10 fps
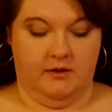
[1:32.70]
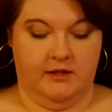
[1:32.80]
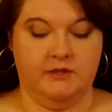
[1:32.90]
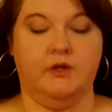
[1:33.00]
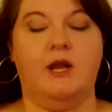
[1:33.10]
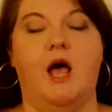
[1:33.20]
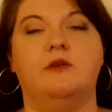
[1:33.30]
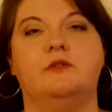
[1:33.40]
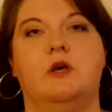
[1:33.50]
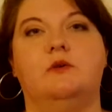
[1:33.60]
This could
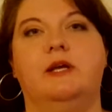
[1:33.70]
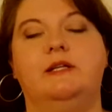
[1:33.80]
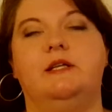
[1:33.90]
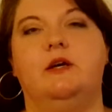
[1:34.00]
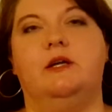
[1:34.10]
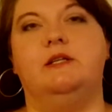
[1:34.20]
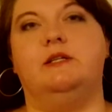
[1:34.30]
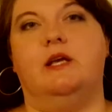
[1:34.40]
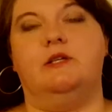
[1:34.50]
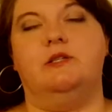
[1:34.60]
also lead to a
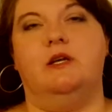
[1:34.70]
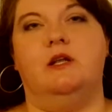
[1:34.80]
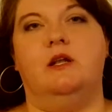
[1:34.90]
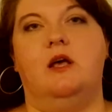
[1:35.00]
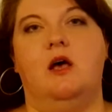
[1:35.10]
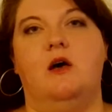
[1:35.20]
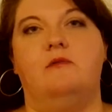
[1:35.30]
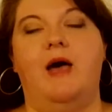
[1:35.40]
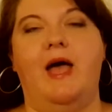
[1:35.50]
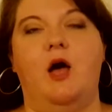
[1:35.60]
discussion
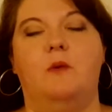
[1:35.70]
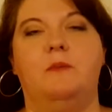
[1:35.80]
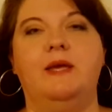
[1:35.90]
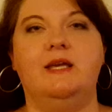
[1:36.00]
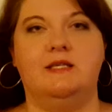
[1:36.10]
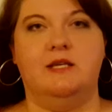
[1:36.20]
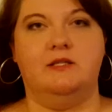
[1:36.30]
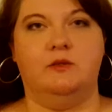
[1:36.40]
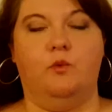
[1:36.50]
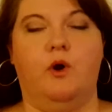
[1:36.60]
of how Binky
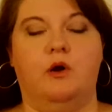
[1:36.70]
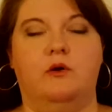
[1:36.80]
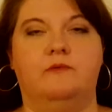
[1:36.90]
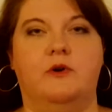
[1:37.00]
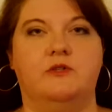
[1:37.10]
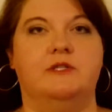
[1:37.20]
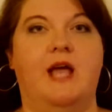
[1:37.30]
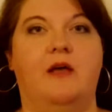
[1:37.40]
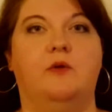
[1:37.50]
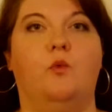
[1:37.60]
sees the world versus
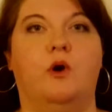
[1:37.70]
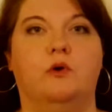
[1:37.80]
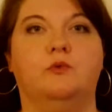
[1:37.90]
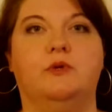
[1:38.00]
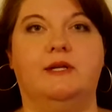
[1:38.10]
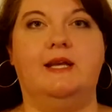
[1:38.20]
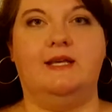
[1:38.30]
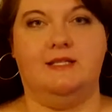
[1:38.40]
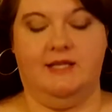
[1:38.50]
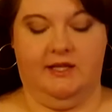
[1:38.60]
how the world really
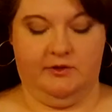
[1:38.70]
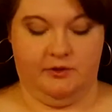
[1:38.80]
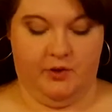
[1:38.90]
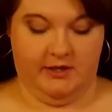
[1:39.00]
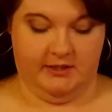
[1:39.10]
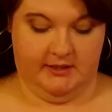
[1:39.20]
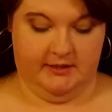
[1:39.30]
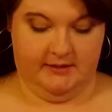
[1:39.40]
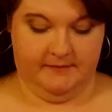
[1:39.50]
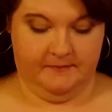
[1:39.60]
is in the
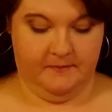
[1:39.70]
illustrations.